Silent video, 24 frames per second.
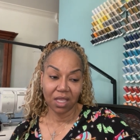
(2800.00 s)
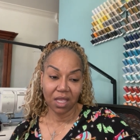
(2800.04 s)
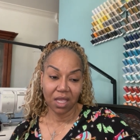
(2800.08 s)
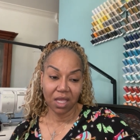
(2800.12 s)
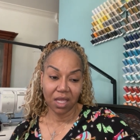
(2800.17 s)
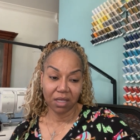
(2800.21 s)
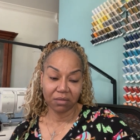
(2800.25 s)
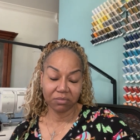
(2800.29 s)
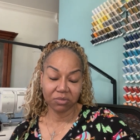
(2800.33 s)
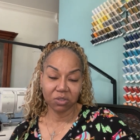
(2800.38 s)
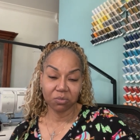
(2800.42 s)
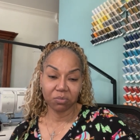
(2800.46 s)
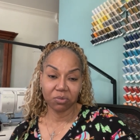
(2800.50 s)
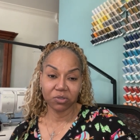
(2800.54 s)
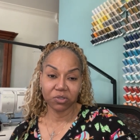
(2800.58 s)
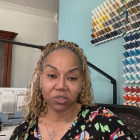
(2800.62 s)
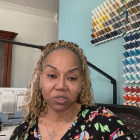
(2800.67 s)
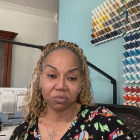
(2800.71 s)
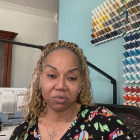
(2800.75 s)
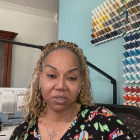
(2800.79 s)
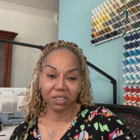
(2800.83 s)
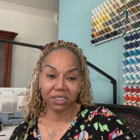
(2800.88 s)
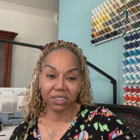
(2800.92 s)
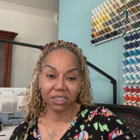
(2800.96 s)
I'm supposed
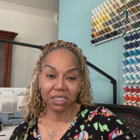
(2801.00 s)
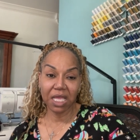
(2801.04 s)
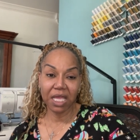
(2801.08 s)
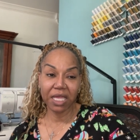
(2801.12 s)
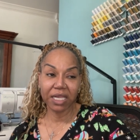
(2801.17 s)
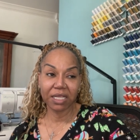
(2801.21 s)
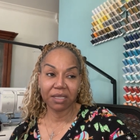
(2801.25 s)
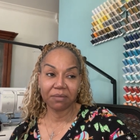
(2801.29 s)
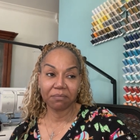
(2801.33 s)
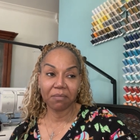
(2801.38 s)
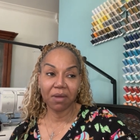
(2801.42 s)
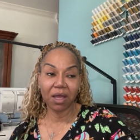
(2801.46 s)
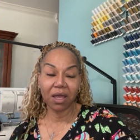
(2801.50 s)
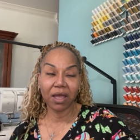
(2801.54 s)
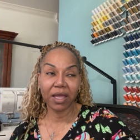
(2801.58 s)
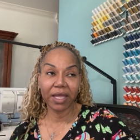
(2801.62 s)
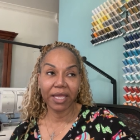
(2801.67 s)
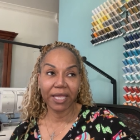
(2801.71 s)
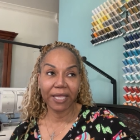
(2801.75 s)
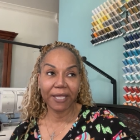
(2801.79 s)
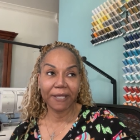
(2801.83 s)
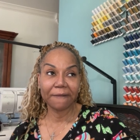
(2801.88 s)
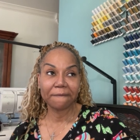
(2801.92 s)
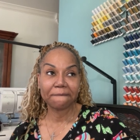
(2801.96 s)
to be signing
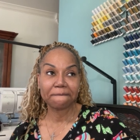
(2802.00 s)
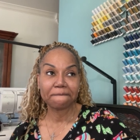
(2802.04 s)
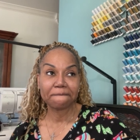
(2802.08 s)
my